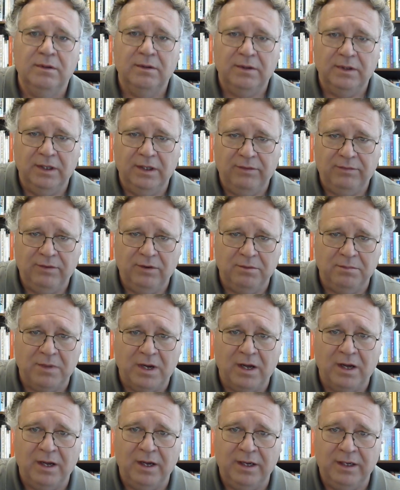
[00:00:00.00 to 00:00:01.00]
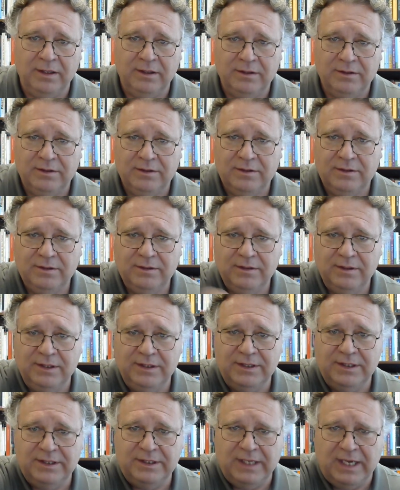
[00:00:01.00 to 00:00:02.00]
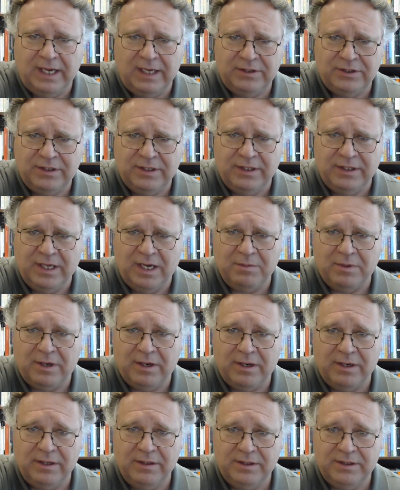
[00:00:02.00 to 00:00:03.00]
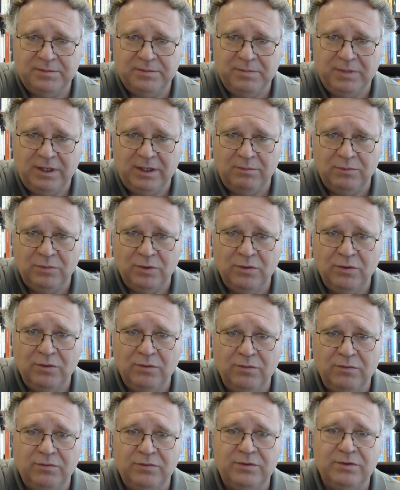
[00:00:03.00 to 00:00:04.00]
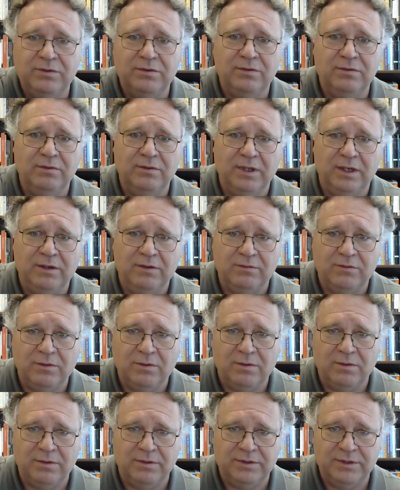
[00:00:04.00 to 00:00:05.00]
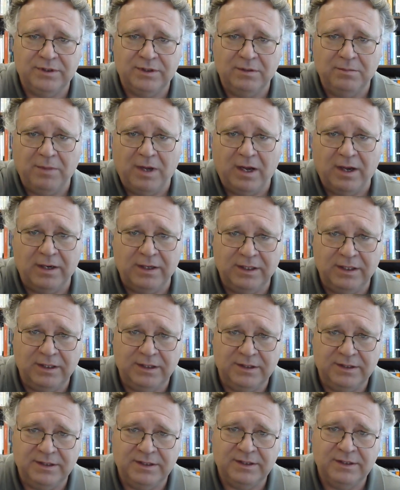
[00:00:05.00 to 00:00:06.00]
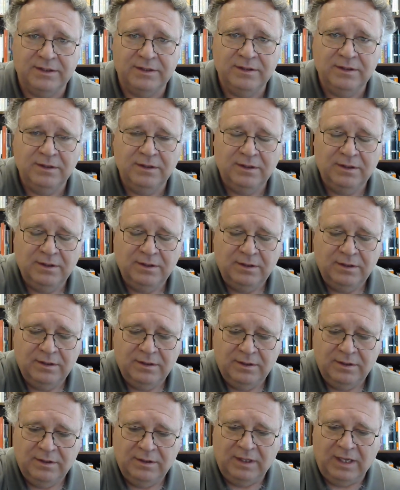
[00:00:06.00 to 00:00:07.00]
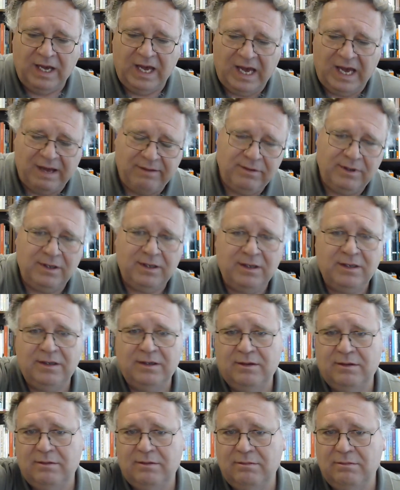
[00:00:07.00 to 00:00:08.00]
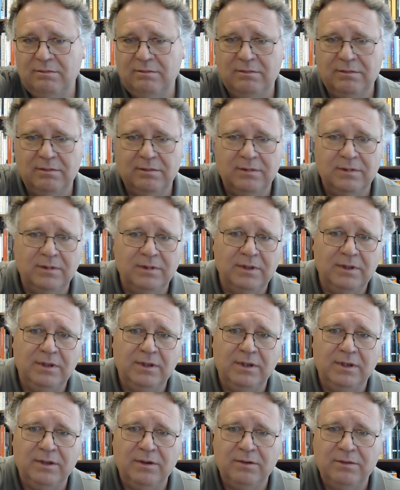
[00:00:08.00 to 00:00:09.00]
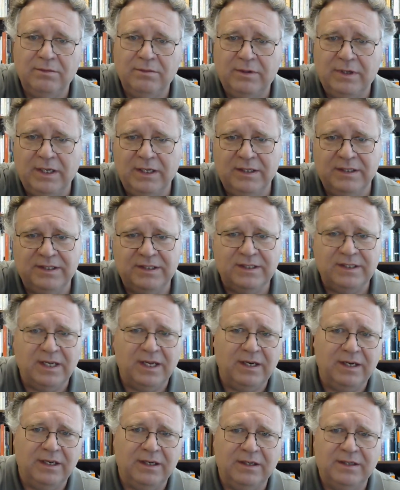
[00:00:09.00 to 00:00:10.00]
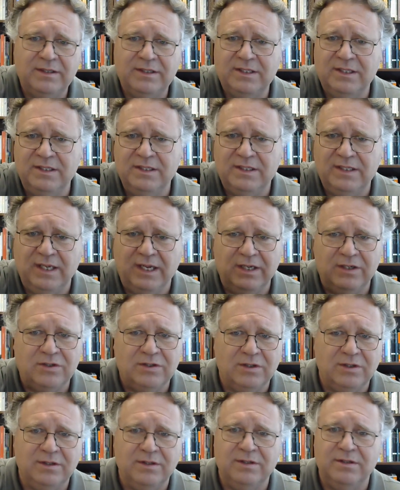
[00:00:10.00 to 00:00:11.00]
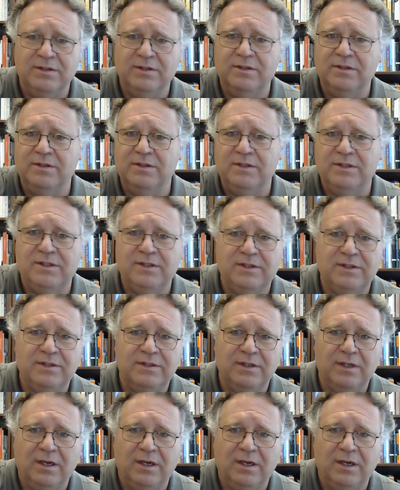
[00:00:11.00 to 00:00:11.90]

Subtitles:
if your mind is attached to that body that's being moved, then of course the body is having, kinesthetic sensations,